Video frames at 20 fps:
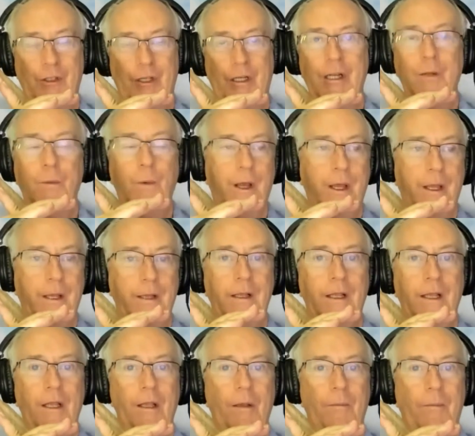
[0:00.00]
anyway,
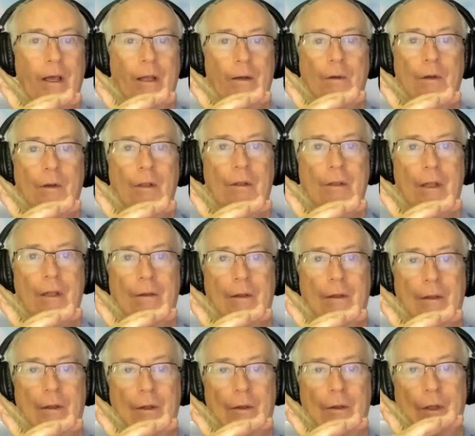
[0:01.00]
but the,
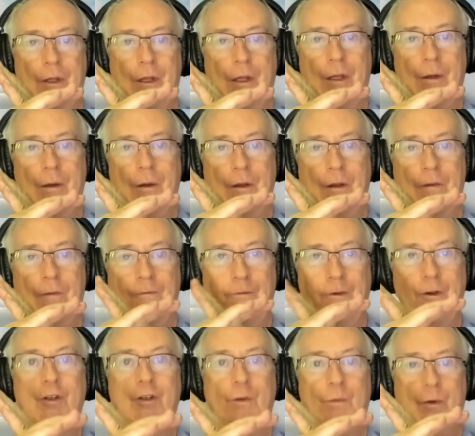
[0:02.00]
the
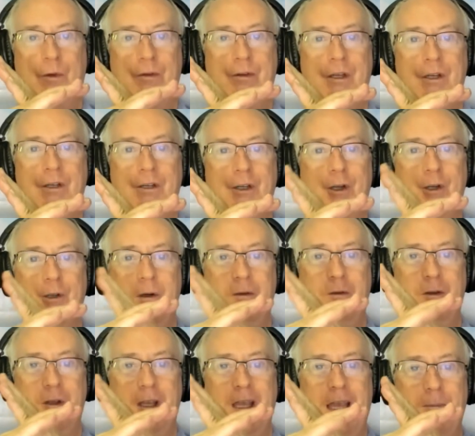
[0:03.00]
visual thing tells you
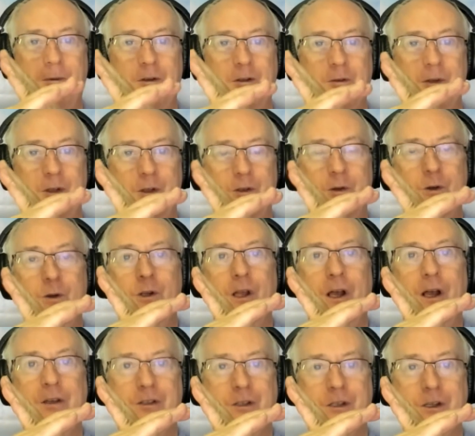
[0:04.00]
everything happens where the two
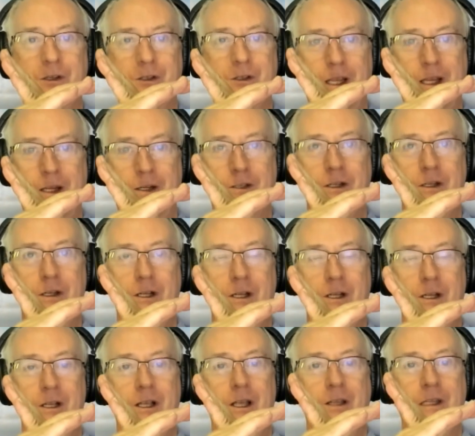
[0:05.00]
lines intersect.
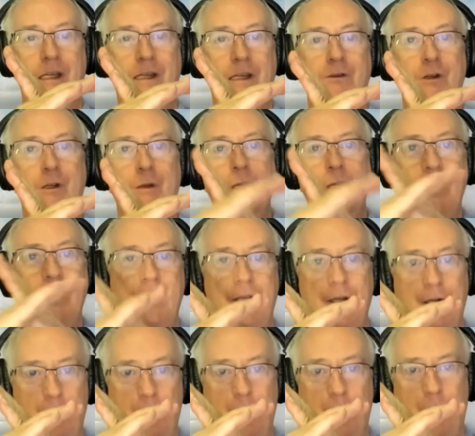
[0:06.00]
And mm-hmm. then if you do anything
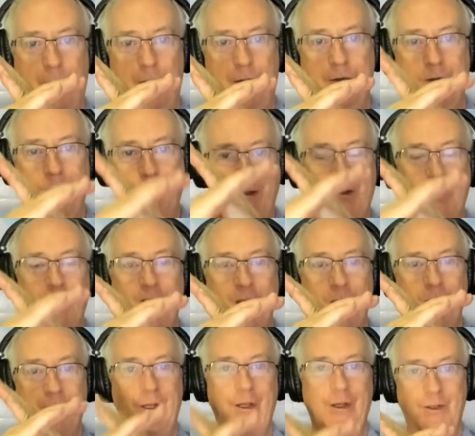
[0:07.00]
at all to disturb
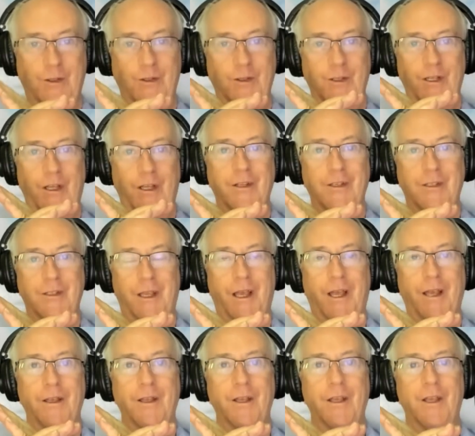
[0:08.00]
where those two lines
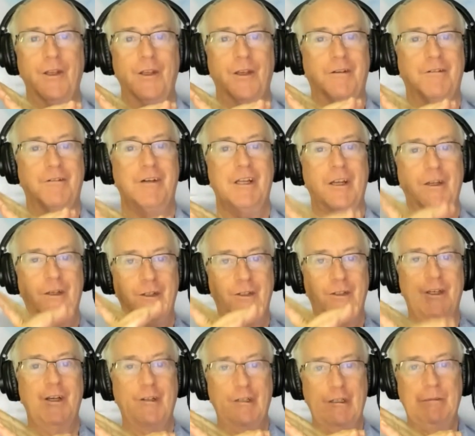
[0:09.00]
are, you create a
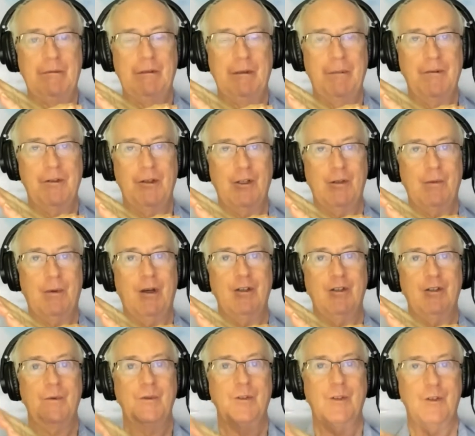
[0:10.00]
disequilibrium
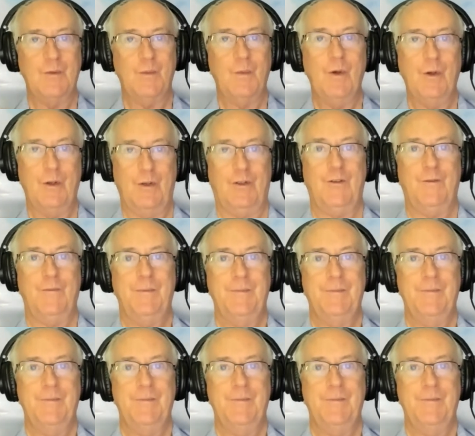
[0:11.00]
situation, which is worse.